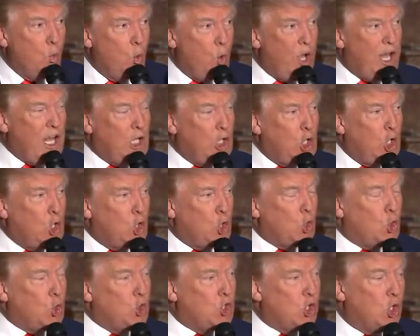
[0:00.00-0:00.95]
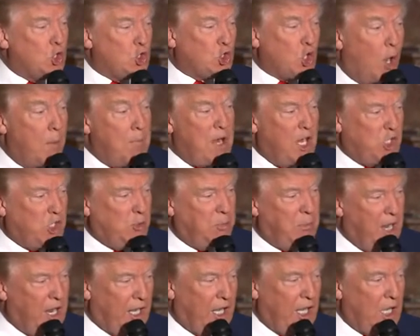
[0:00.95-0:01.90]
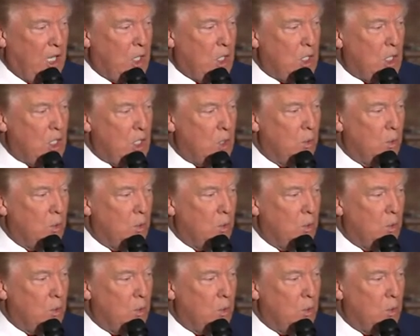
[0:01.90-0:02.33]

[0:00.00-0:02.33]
we lose so much money